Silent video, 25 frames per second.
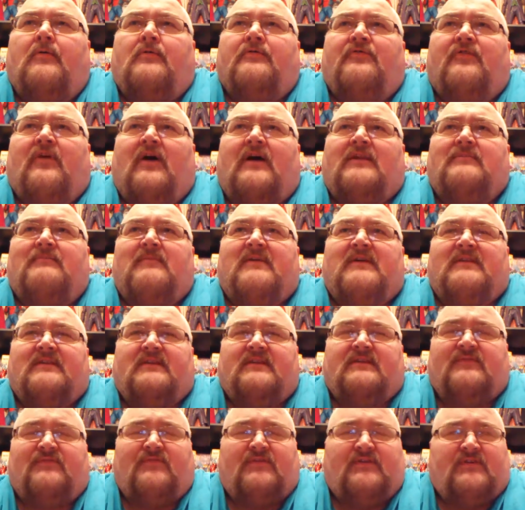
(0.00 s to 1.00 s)
tried to make
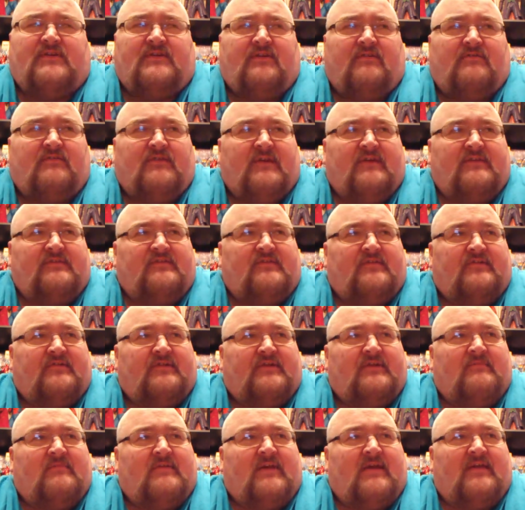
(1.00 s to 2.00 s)
this video
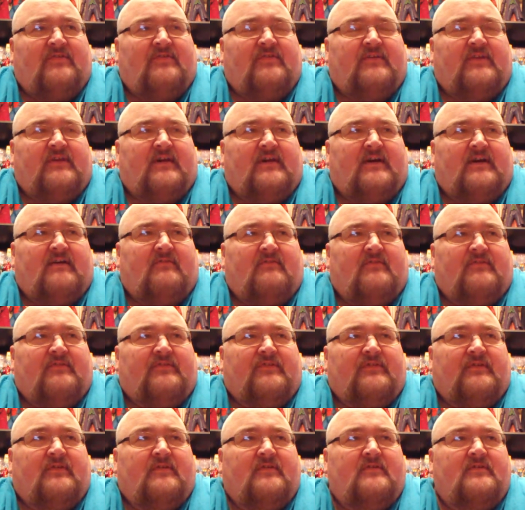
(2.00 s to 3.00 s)
yesterday, but I think I
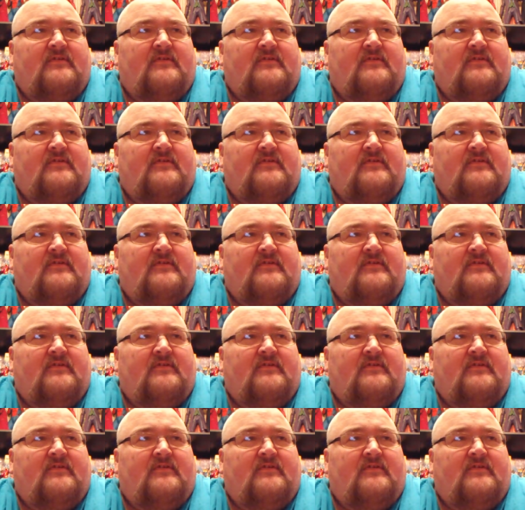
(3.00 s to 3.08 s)
was